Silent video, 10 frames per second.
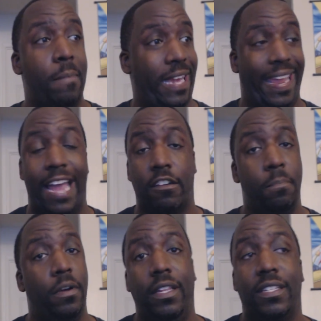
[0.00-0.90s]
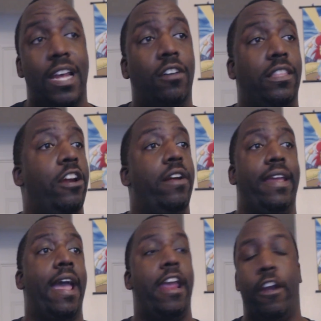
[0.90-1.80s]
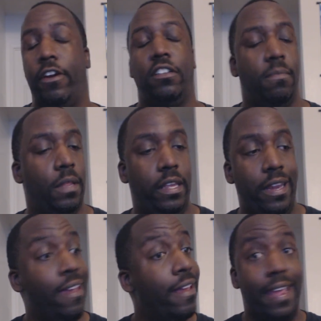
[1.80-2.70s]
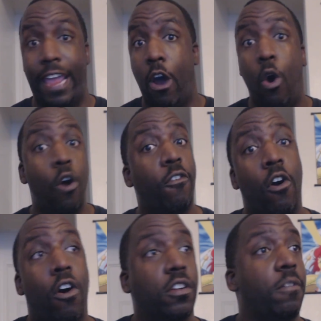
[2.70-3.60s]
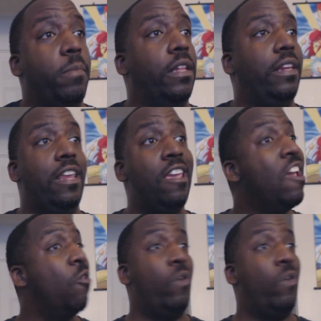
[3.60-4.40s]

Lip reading: I mean, they got the bullets out there. They got Eerie's ability. They got Overhaul's ability.